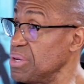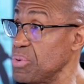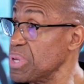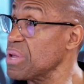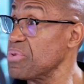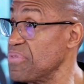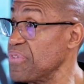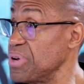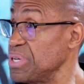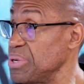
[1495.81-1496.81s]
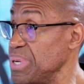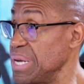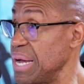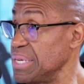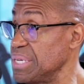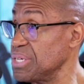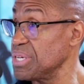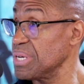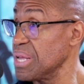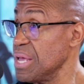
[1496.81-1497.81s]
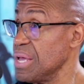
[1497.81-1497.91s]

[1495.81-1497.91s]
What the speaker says: we can refer you to a dietitian.